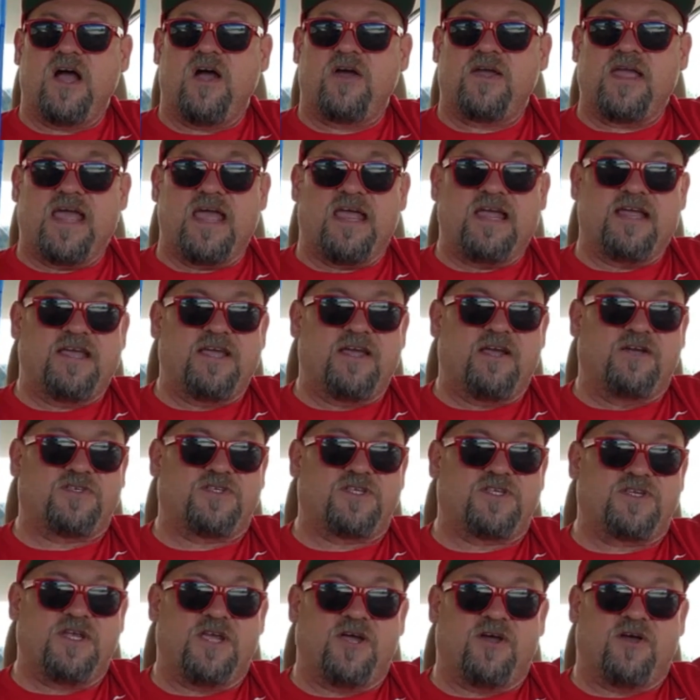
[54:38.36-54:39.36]
Okay,
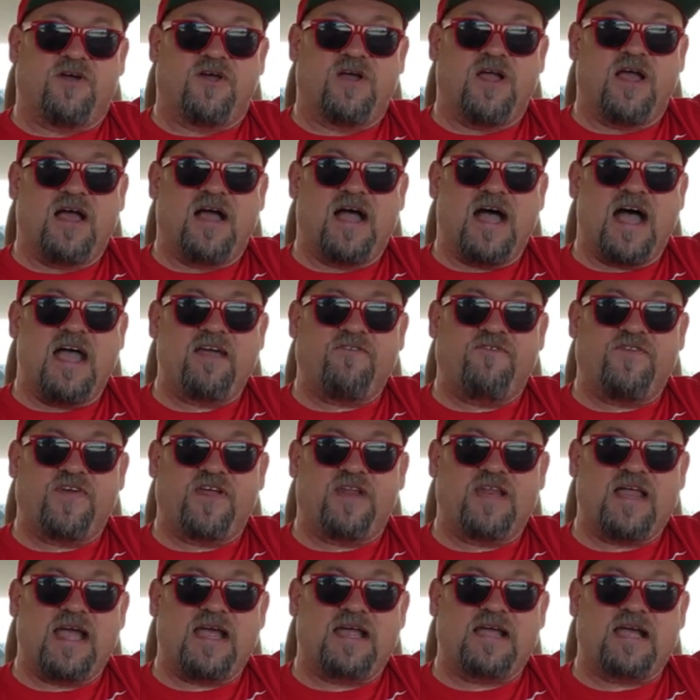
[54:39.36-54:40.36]
here's the deal. I
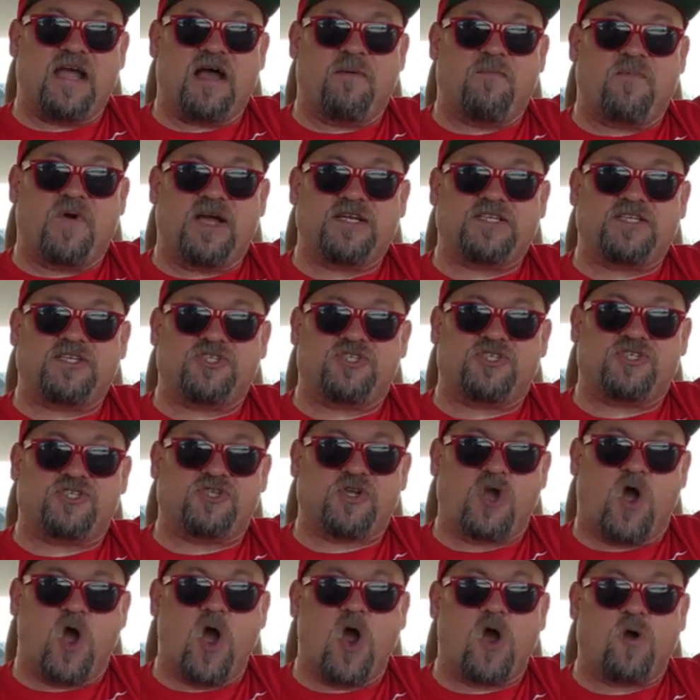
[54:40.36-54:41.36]
feel like I'm watching
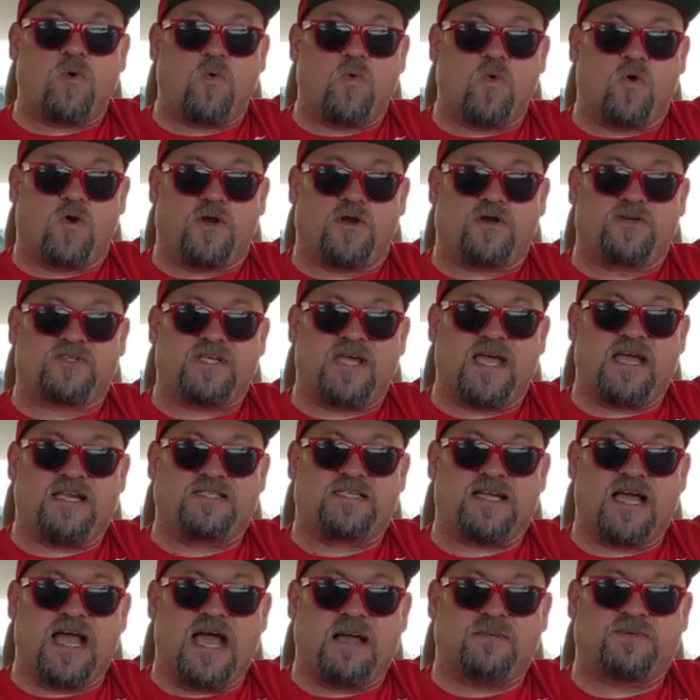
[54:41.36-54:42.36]
Star Wars
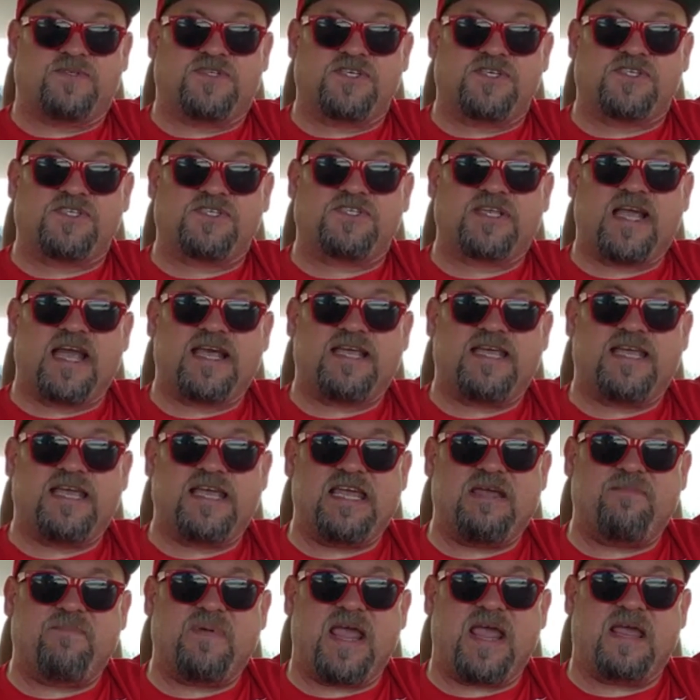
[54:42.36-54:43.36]
at times. This is like
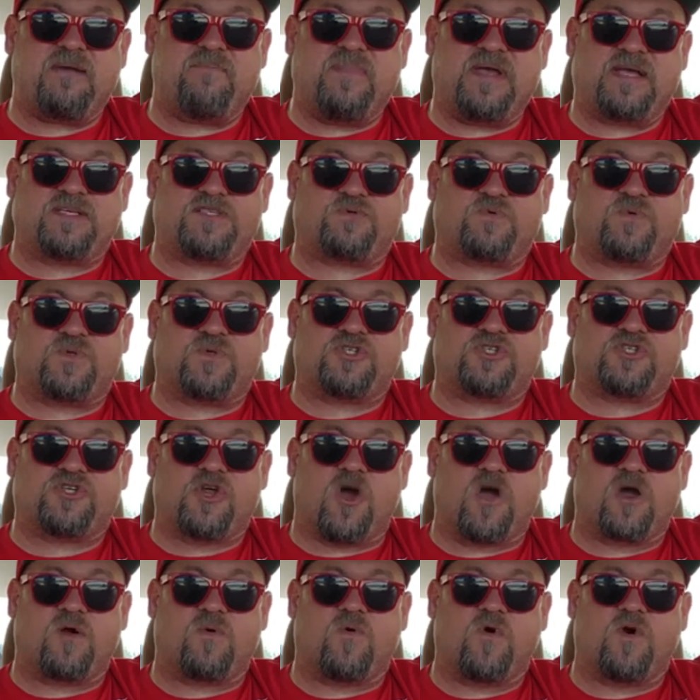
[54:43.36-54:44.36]
He-Man mixed with
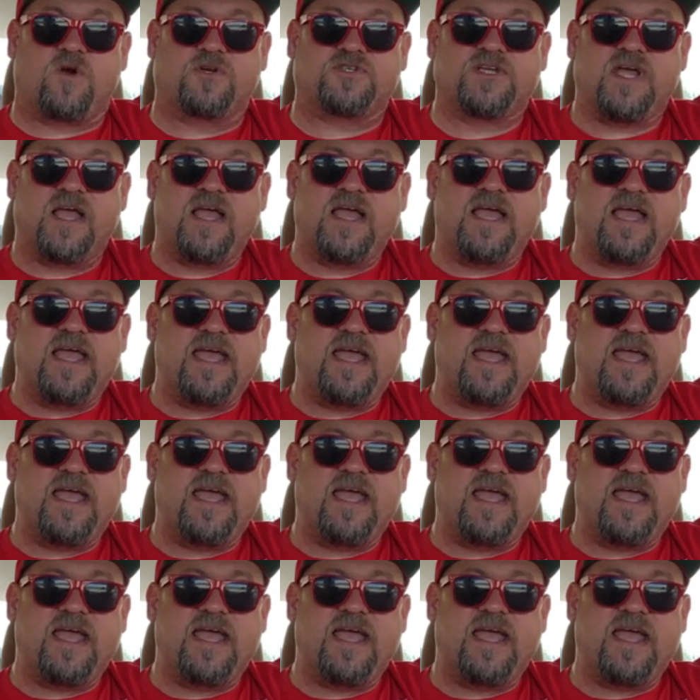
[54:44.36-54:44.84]
Star Wars.